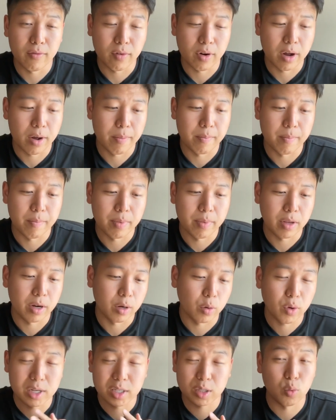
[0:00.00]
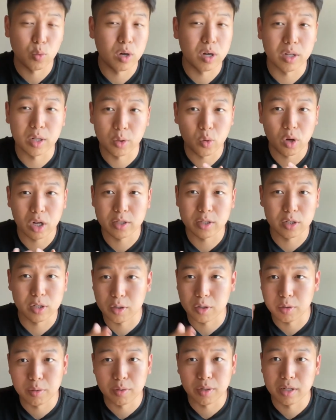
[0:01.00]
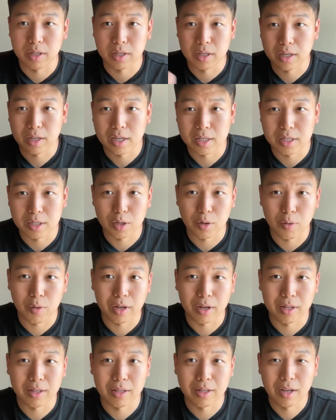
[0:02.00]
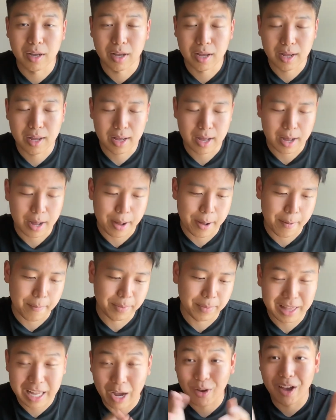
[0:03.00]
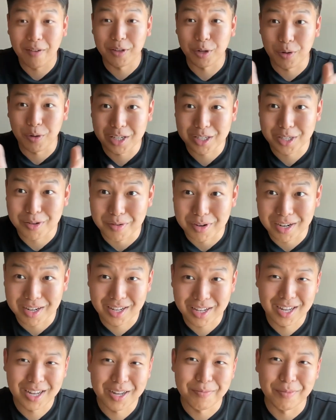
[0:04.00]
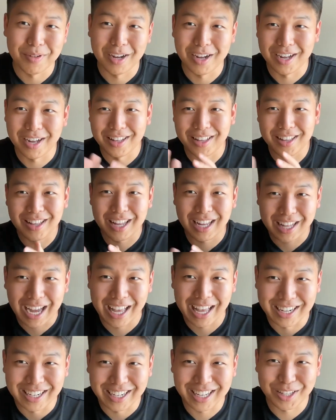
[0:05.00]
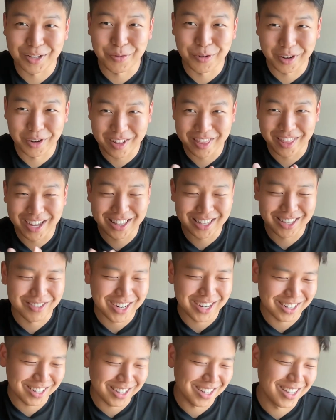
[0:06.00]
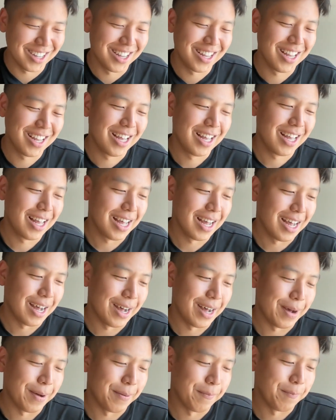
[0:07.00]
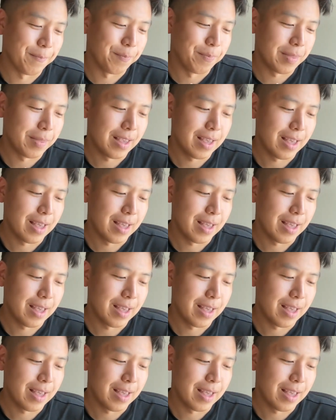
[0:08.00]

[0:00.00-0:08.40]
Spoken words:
from Quest 1, Quest 2, and so on. Now we have the Quest 3. I didn't get to work on that directly. And